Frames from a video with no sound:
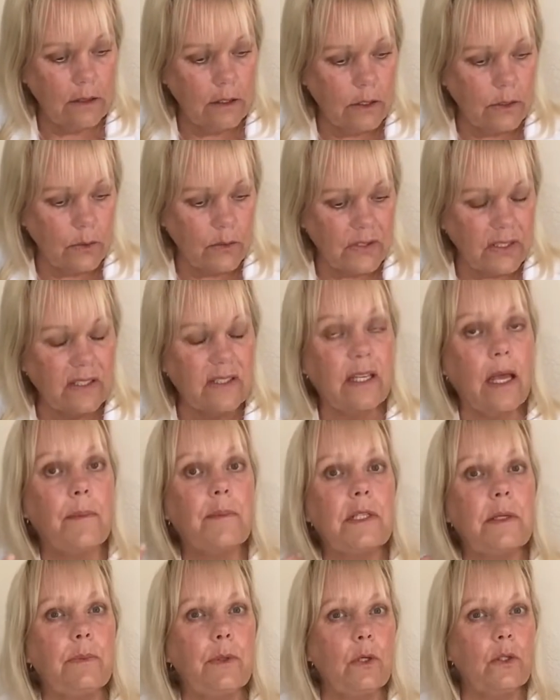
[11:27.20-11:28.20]

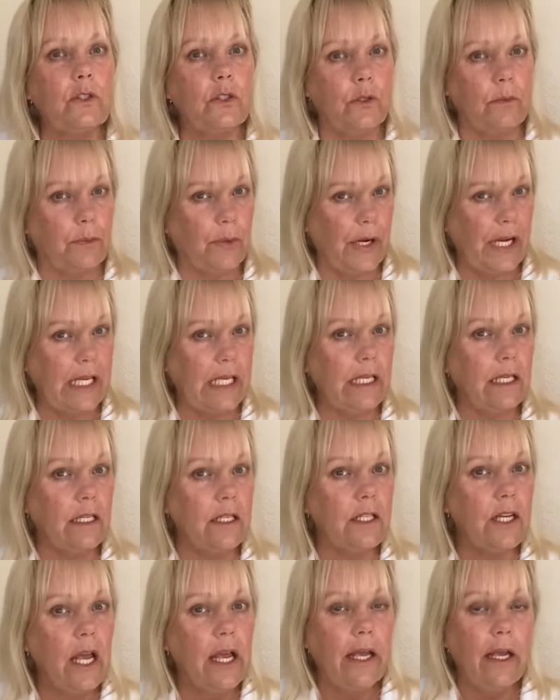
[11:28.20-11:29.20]
susceptible to
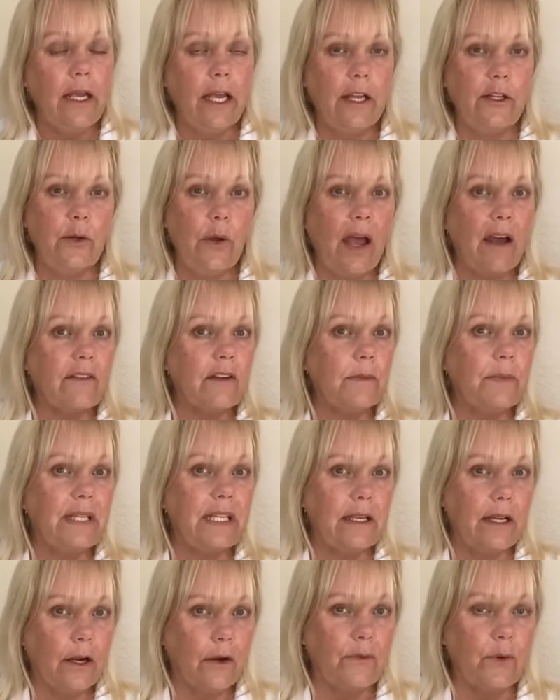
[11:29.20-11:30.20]
breakage, and you have to be
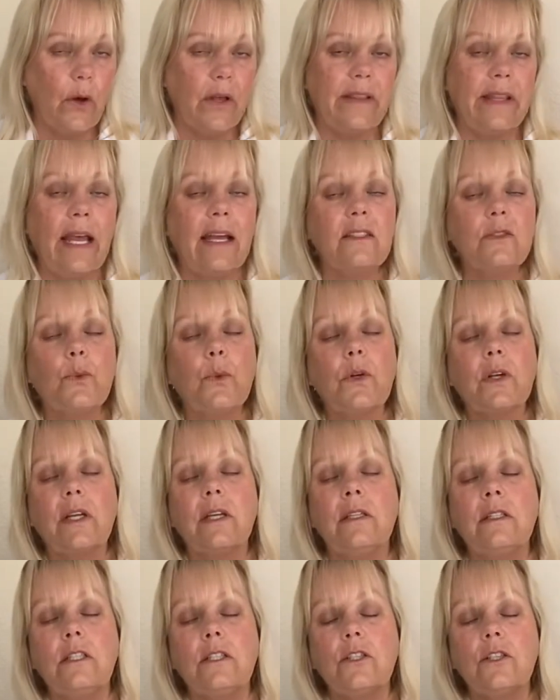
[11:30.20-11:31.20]
careful. And that's where
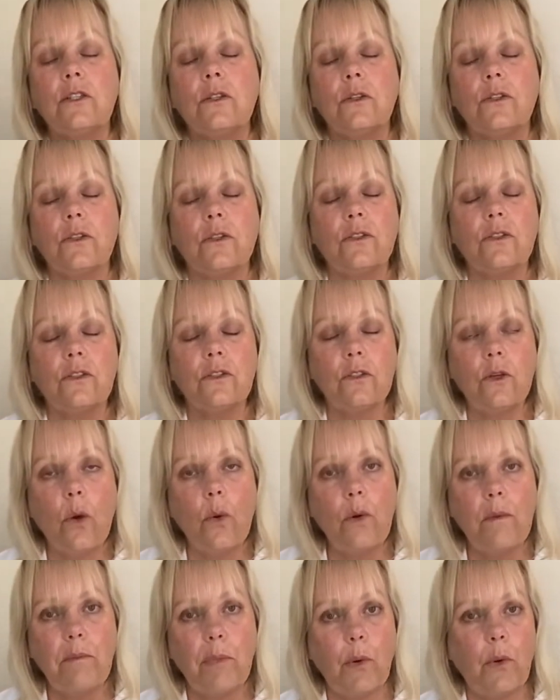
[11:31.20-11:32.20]
conditioners are so
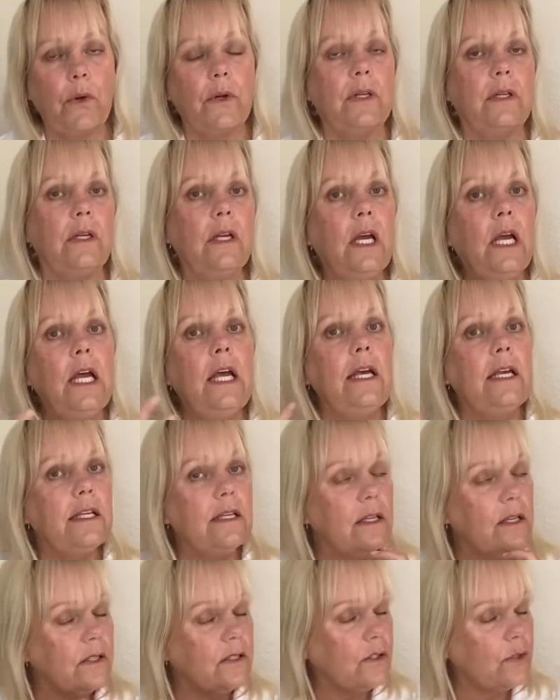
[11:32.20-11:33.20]
important,
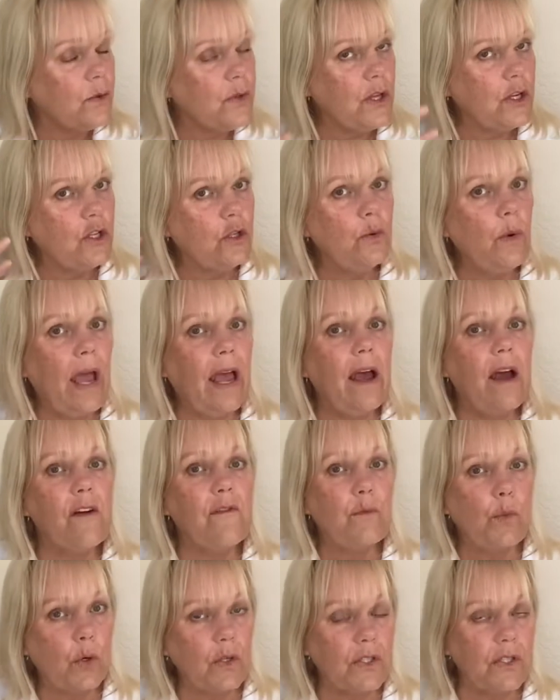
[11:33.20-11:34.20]
is so that you have
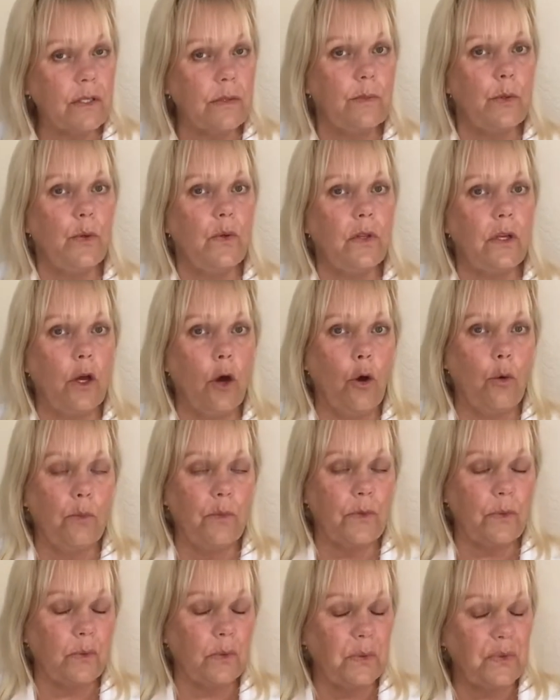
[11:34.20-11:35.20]
more smooth comb
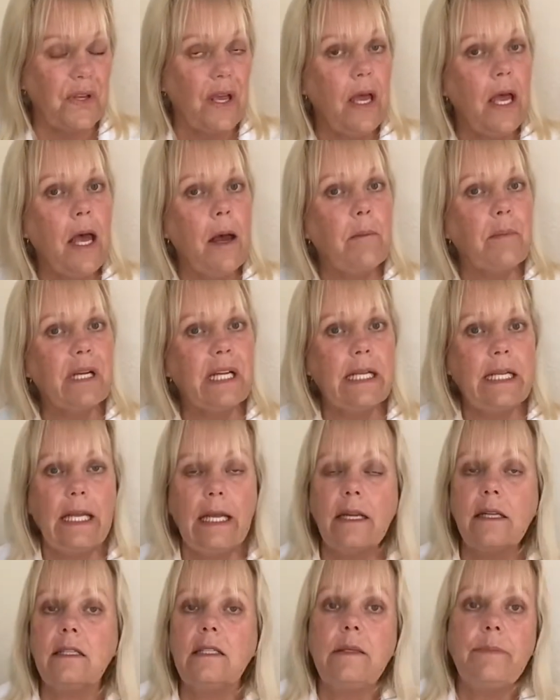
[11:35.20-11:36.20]
throughs. But
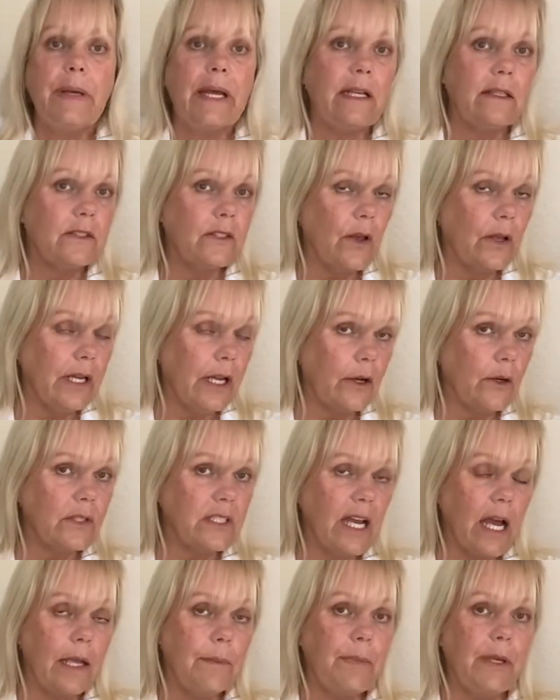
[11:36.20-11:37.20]
again, it depends on hair
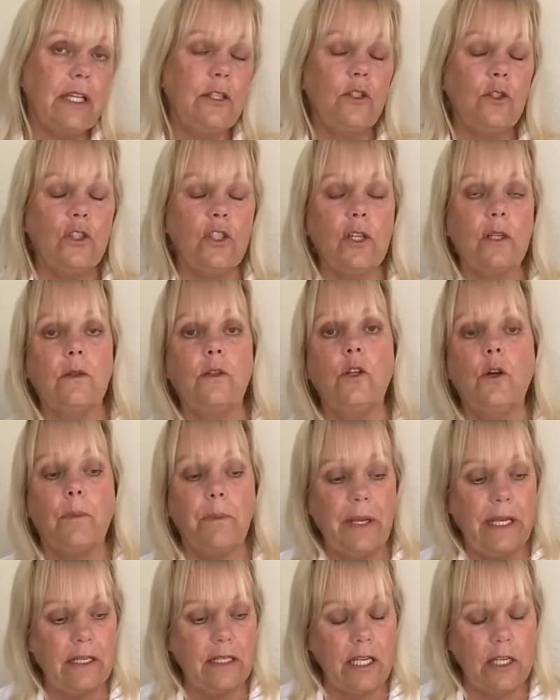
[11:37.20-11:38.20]
type, and you should,
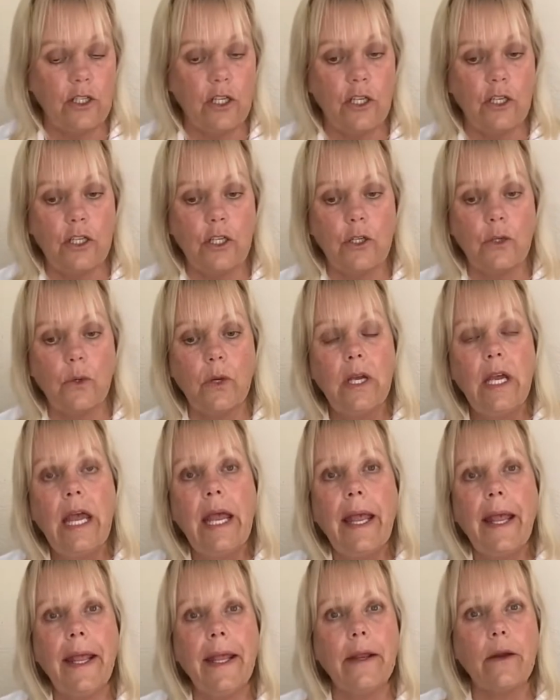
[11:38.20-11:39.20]
pay attention to your
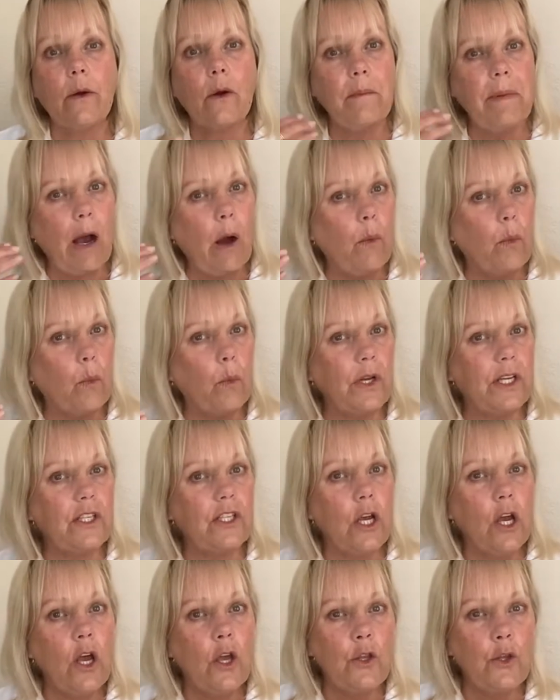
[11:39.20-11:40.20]
hair about which
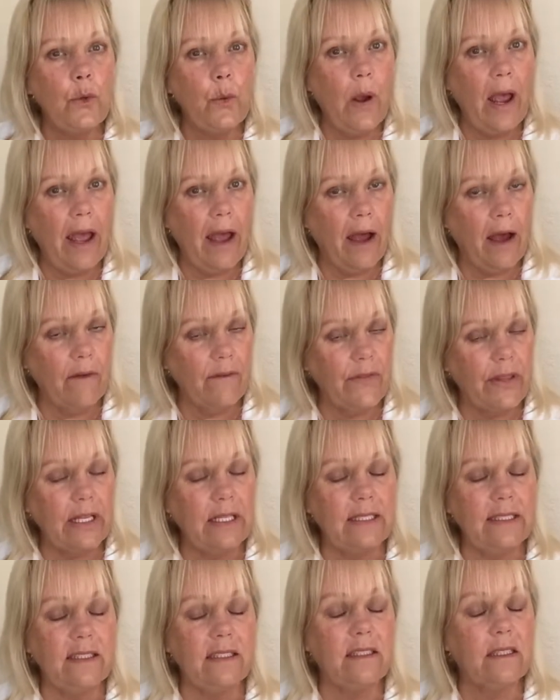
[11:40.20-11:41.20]
you have the
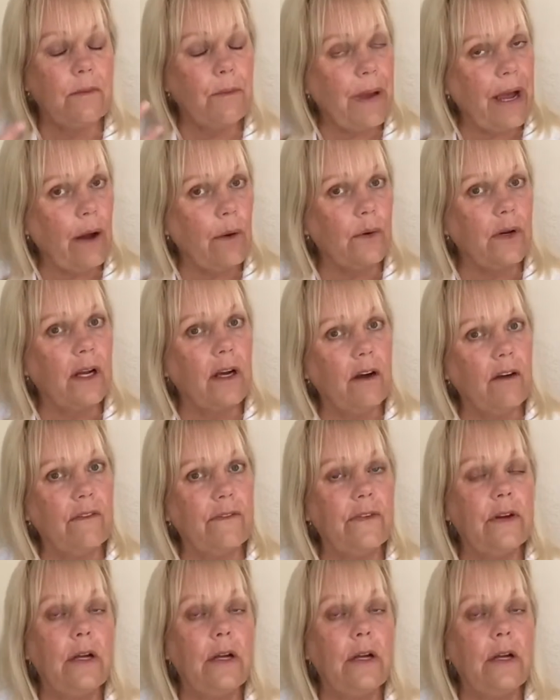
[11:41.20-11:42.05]
least amount of